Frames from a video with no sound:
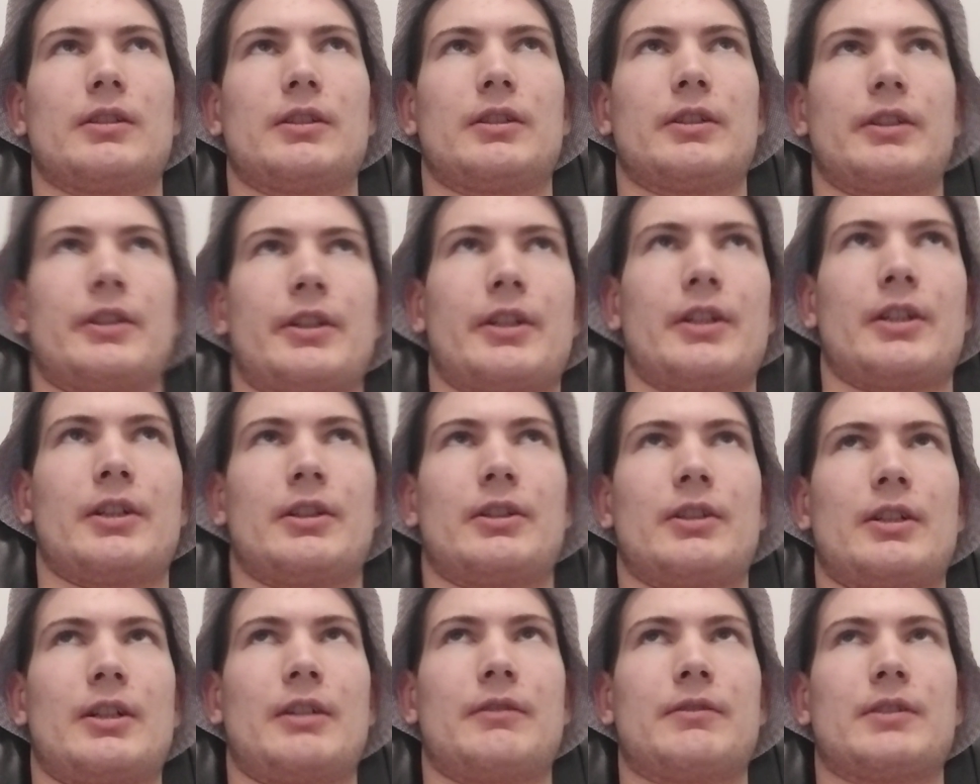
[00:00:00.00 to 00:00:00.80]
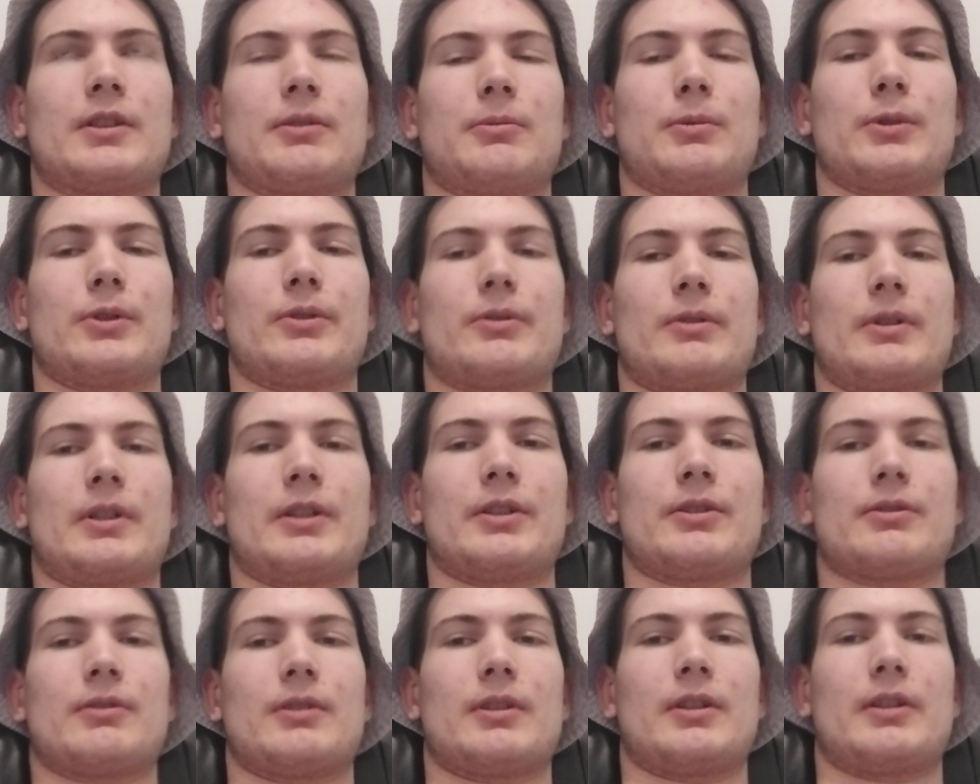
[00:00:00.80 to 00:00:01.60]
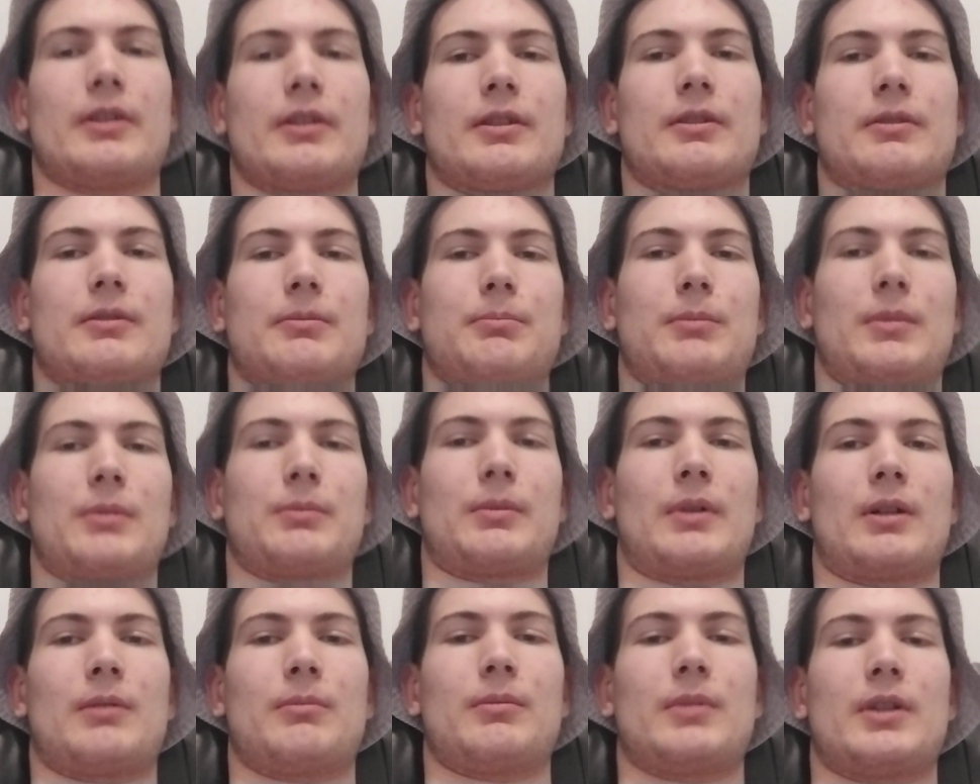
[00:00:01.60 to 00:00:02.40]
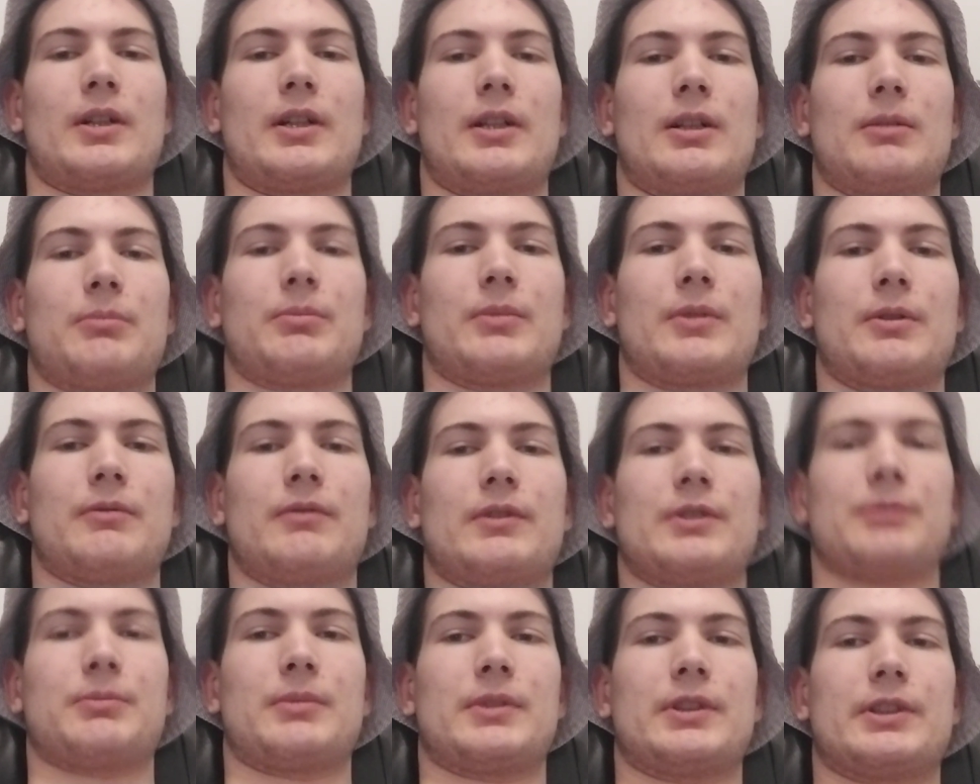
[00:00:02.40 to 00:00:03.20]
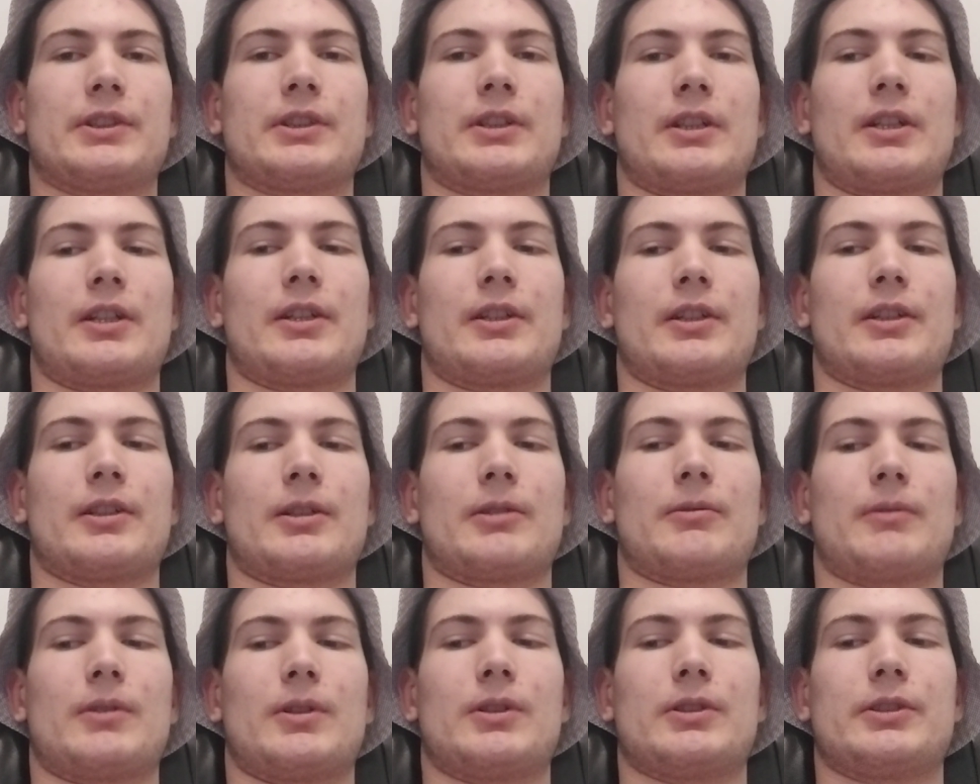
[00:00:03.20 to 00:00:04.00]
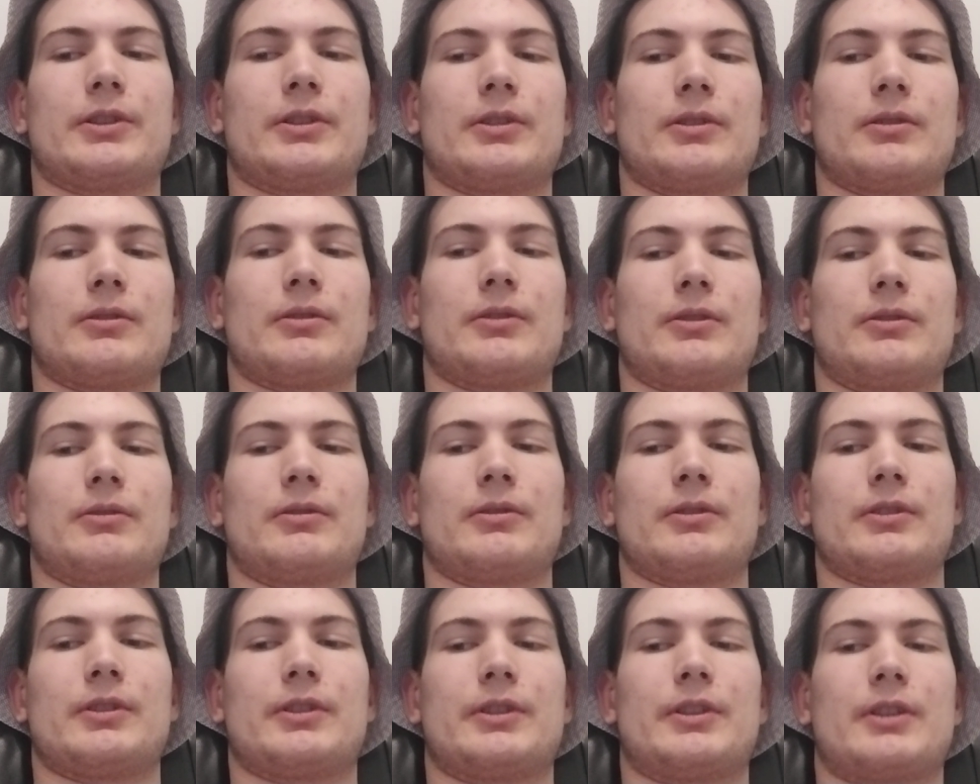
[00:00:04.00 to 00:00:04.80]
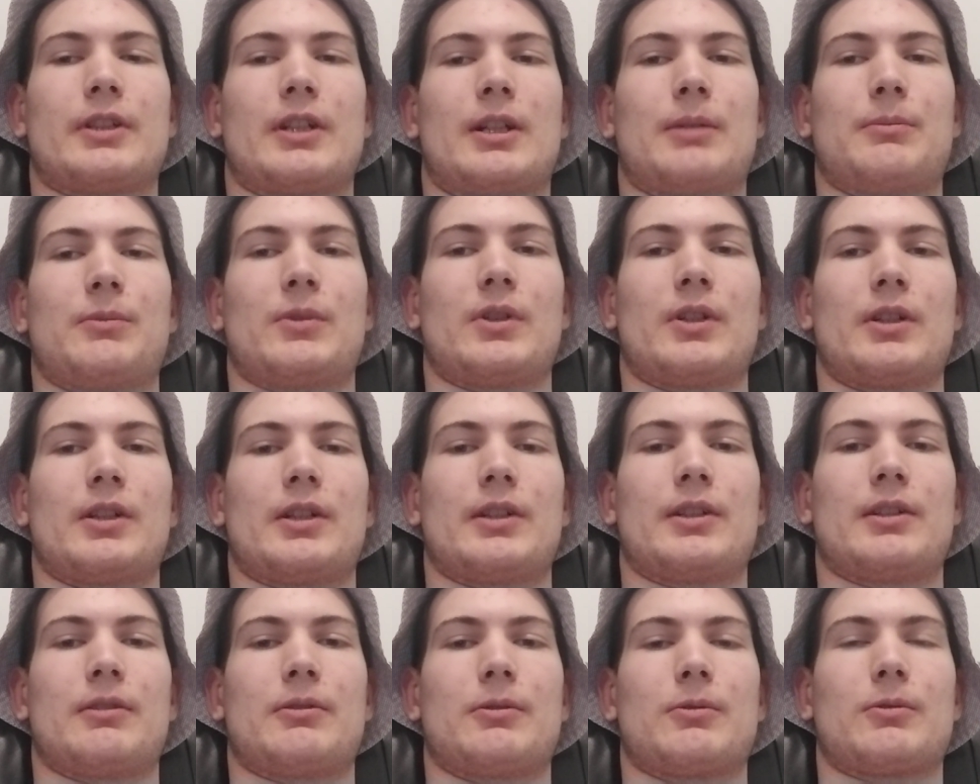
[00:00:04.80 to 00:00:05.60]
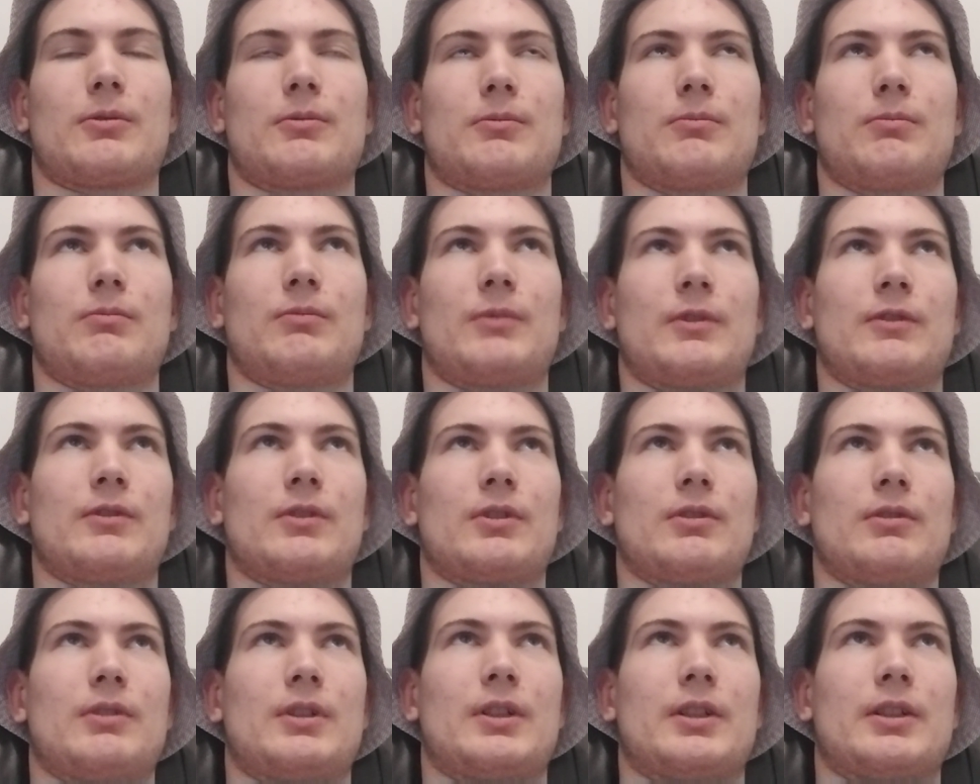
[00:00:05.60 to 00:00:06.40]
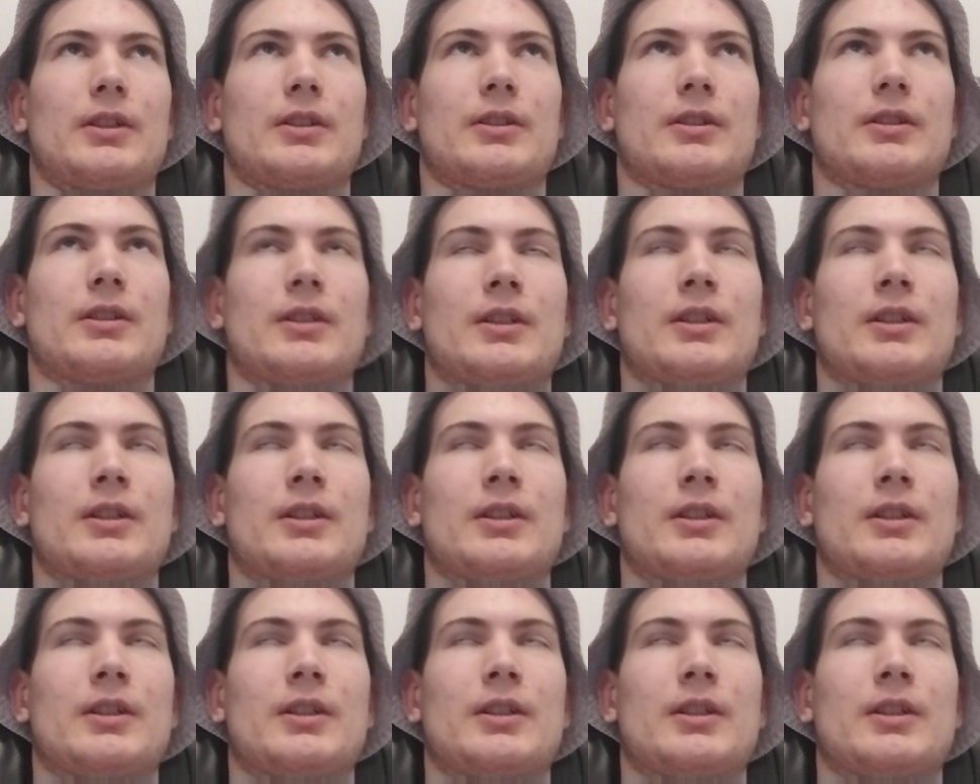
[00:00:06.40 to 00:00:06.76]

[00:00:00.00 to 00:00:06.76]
a year after, we tried to like, my mom helped me with my studying, and we also during the time we were like,